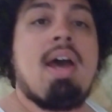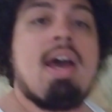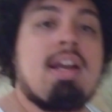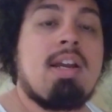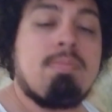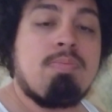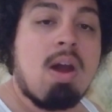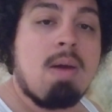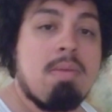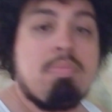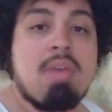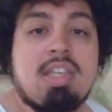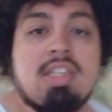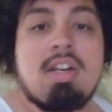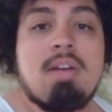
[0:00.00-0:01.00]
back and probably
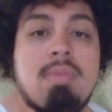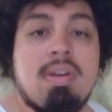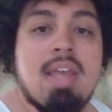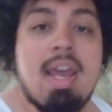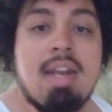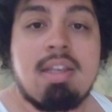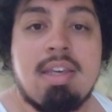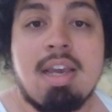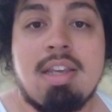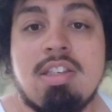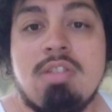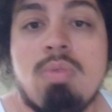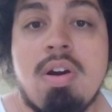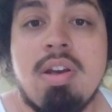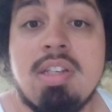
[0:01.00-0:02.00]
mix it up with head kicks
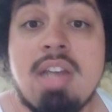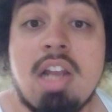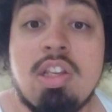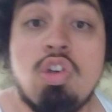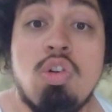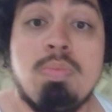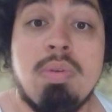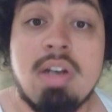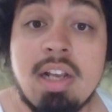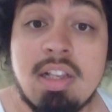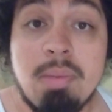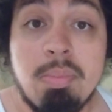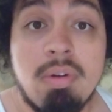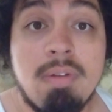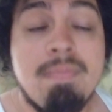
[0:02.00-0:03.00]
to where he's not too
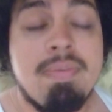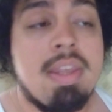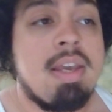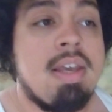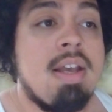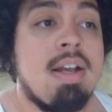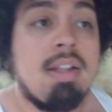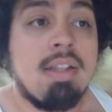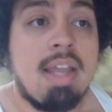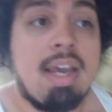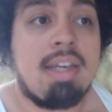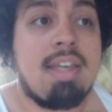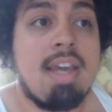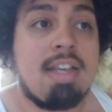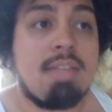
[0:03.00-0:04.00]
predictable
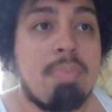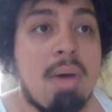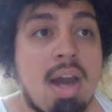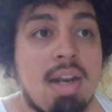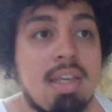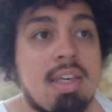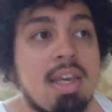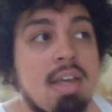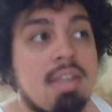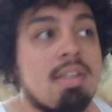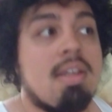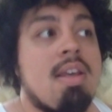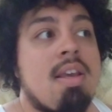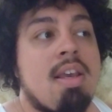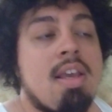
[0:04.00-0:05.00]
leg kicks, body
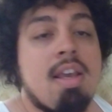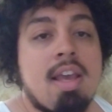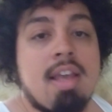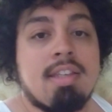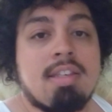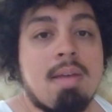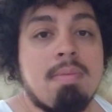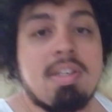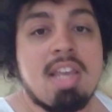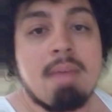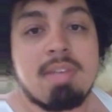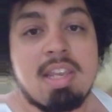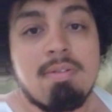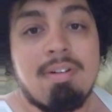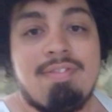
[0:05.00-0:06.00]
kicks. And
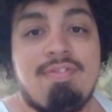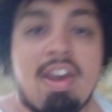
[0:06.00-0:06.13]
sometimes he would